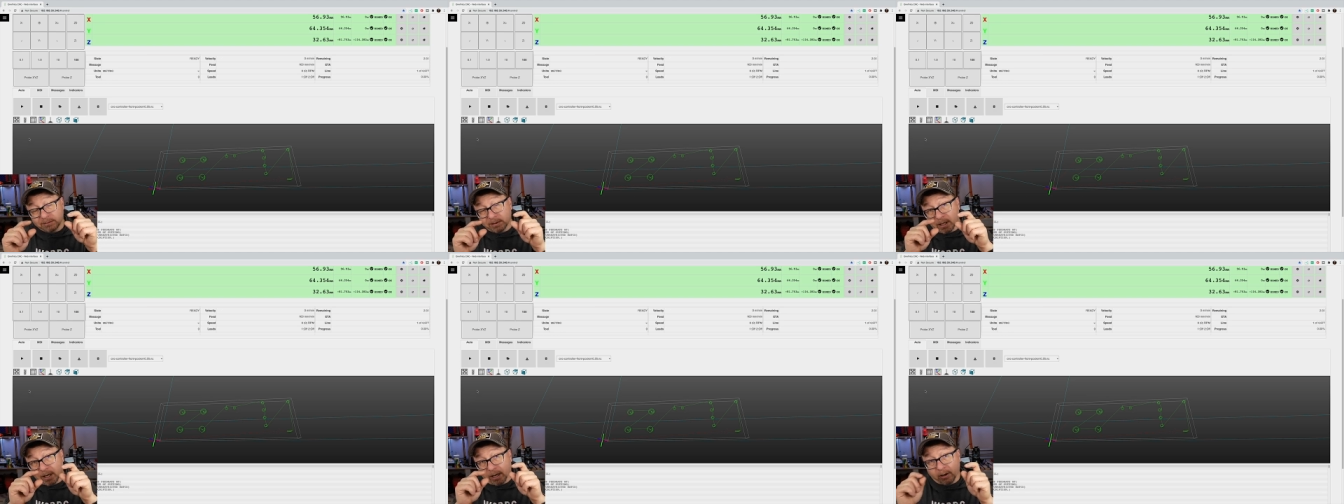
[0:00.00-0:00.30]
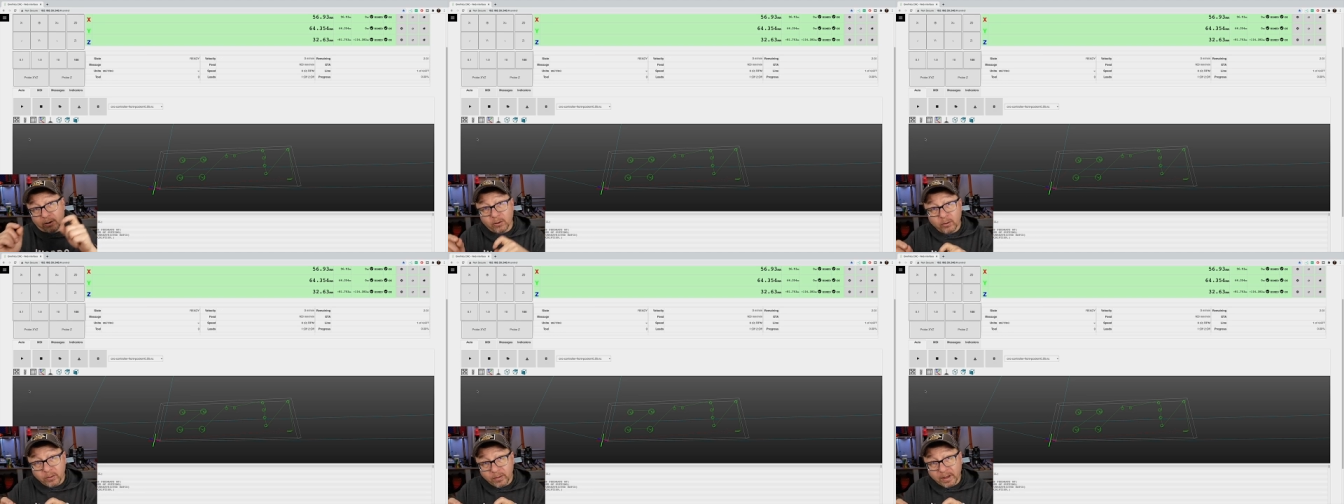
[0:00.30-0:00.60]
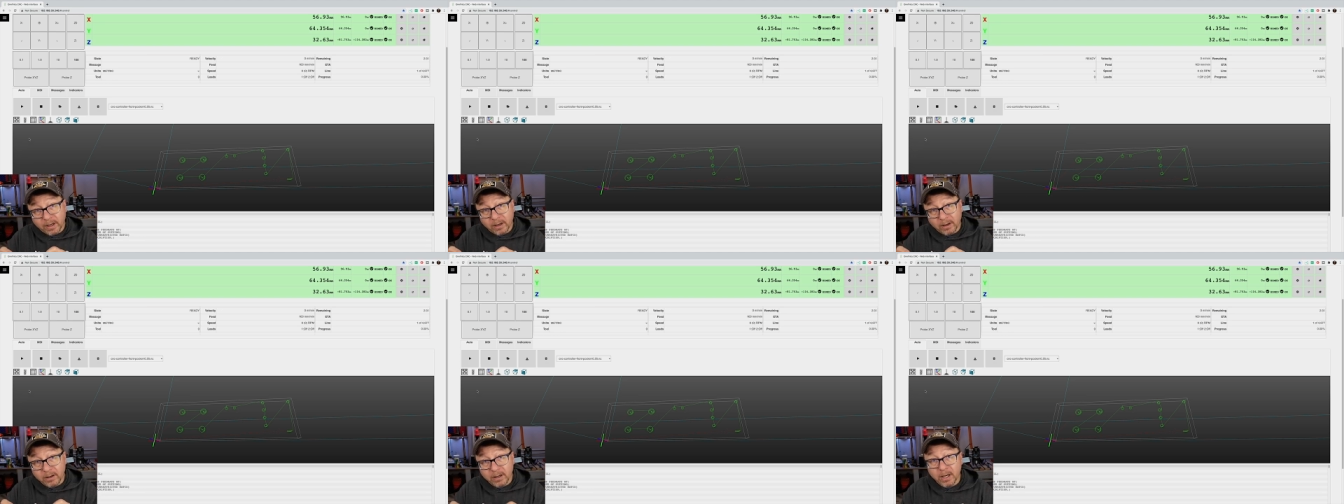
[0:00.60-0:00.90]
arrow
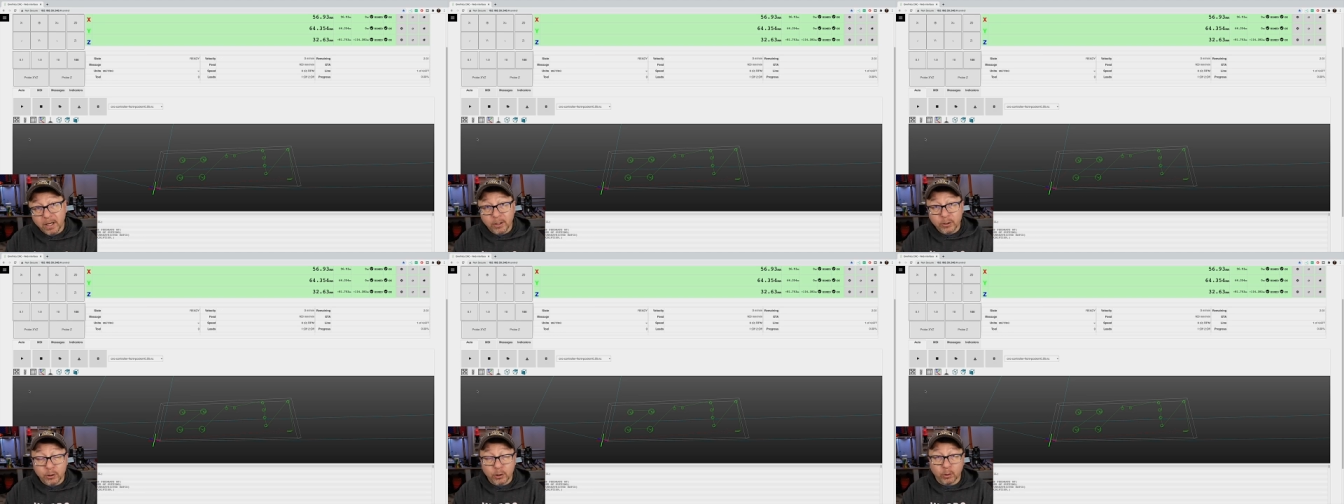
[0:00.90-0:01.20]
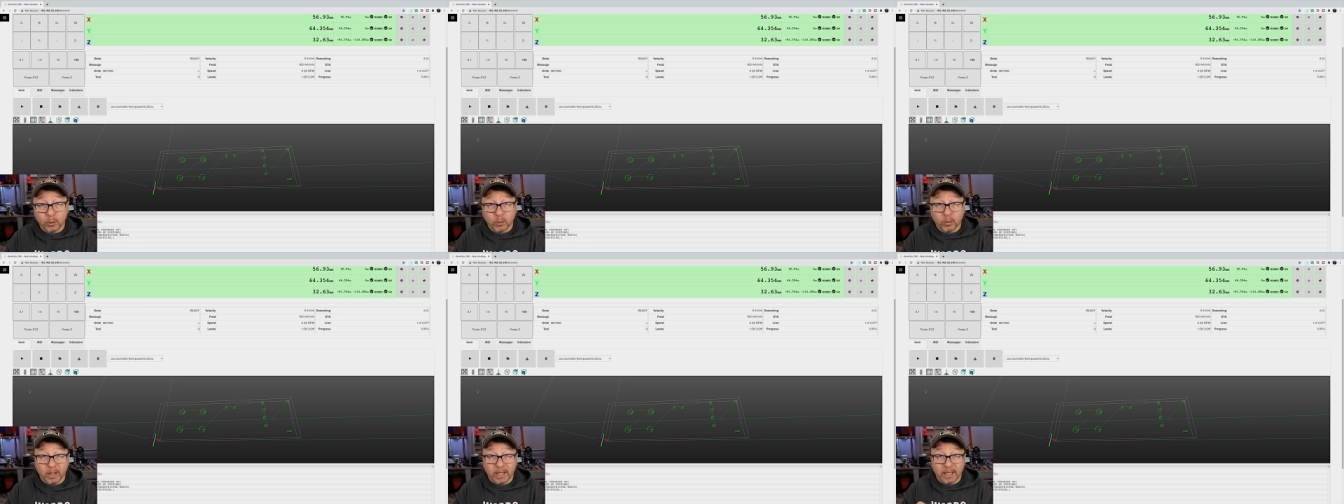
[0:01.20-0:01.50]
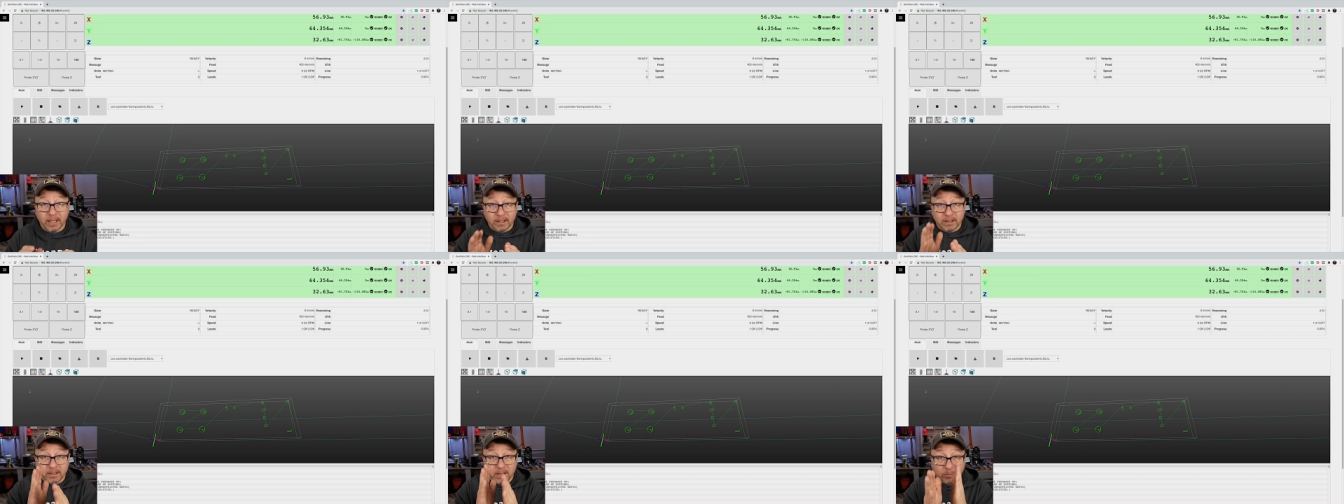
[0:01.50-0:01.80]
there to
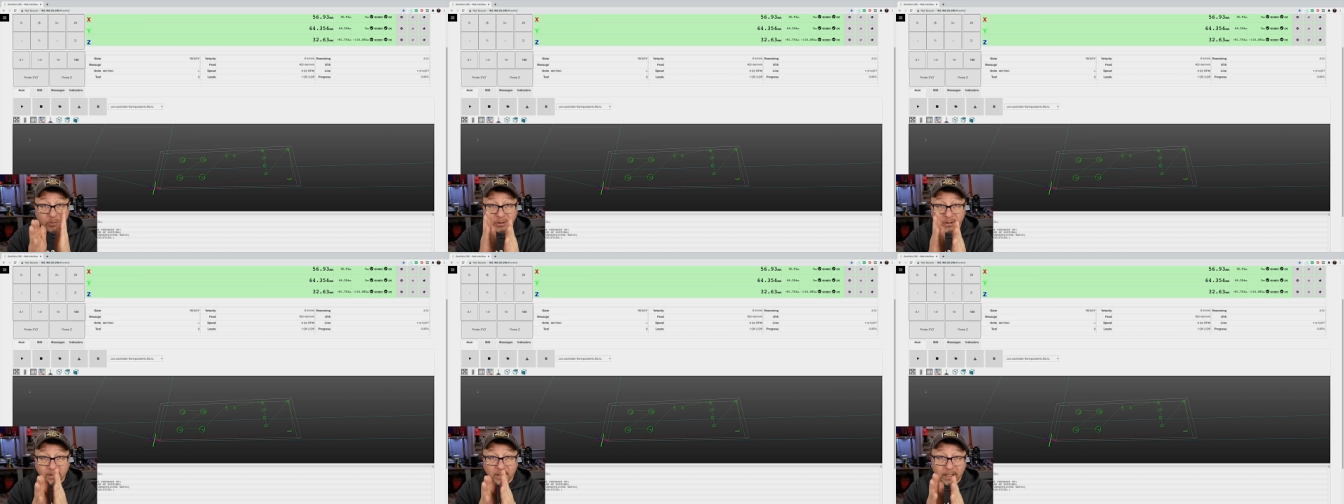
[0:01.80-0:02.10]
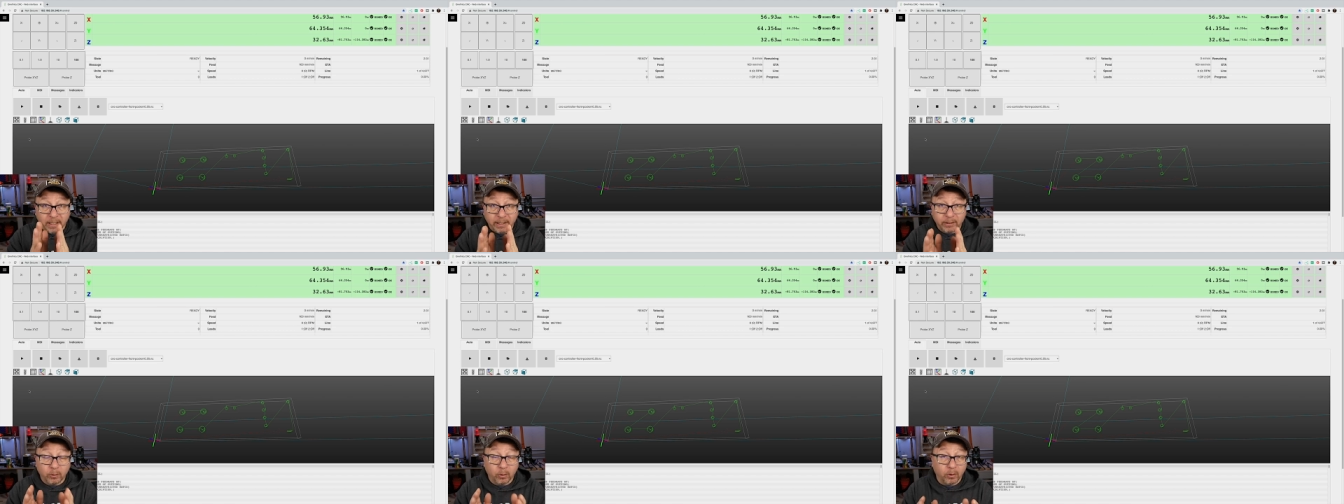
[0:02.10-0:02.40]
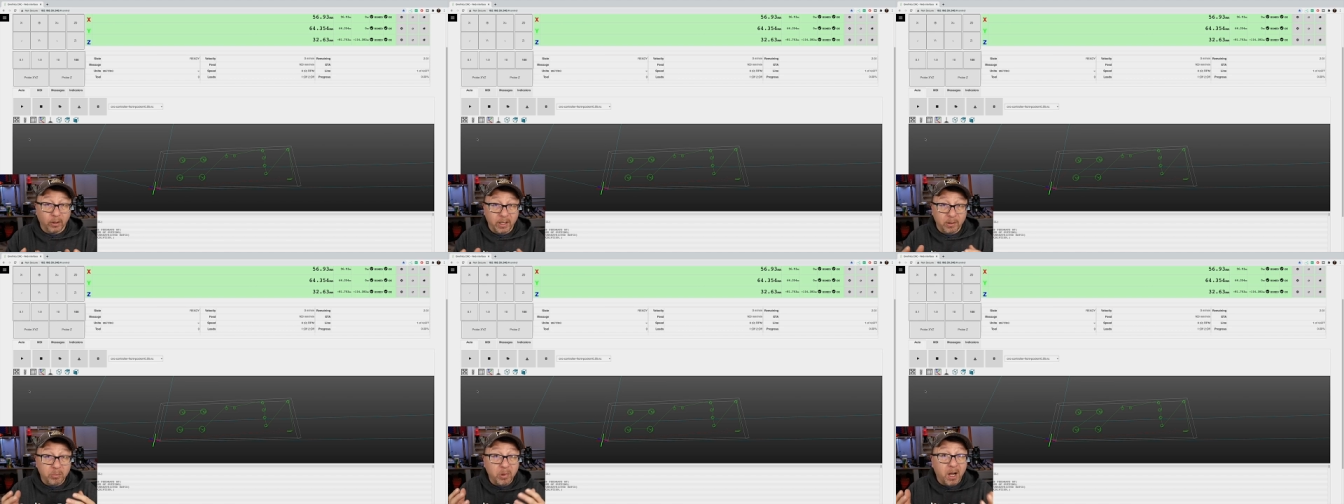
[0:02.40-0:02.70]
a double line or
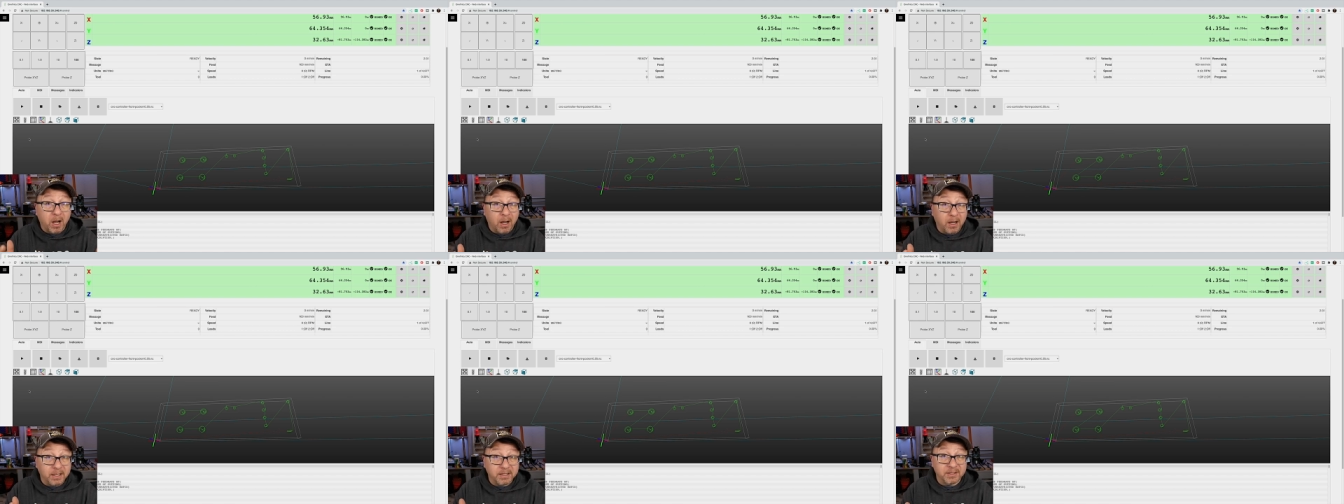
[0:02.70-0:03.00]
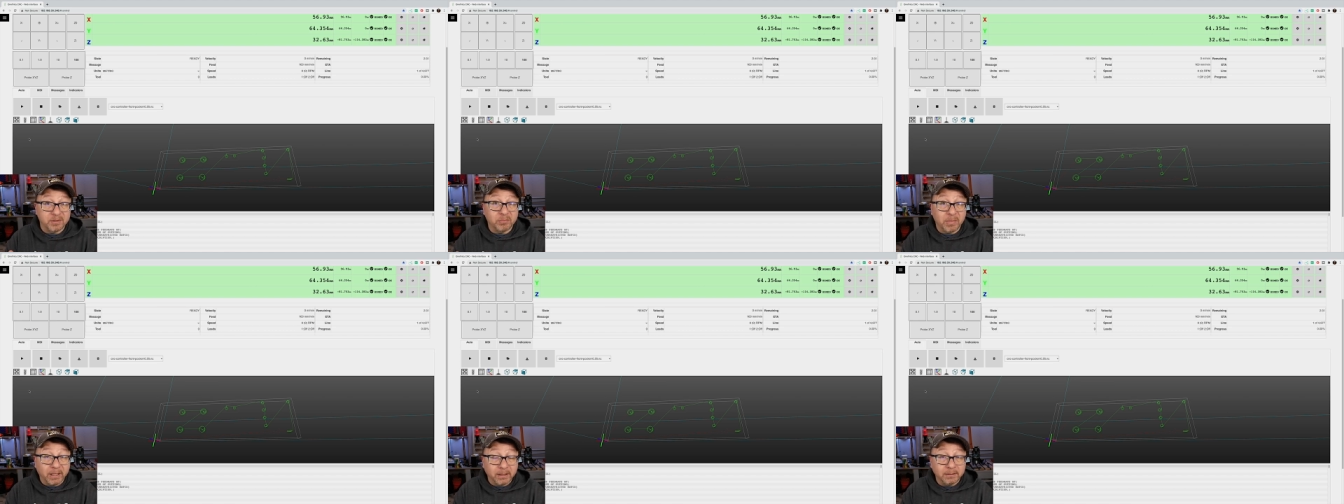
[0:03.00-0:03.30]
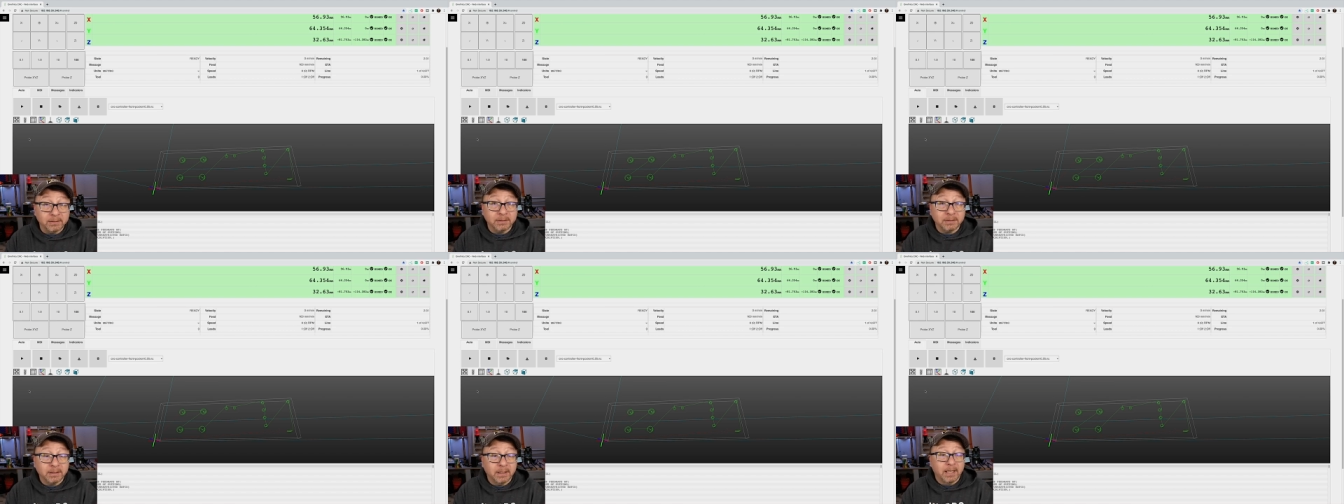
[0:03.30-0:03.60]
a pause
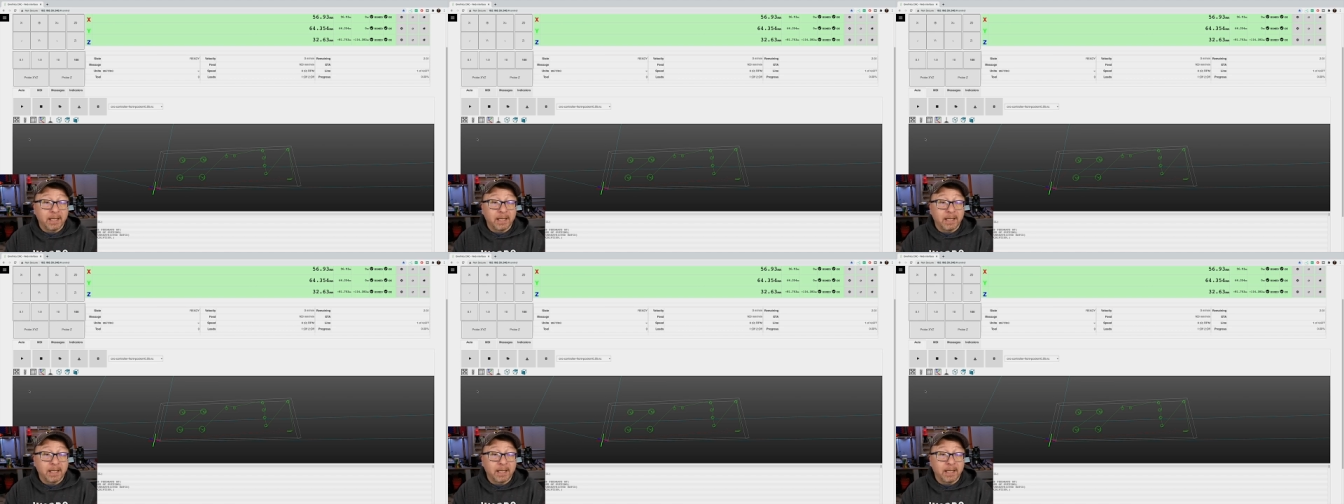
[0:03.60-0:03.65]
button.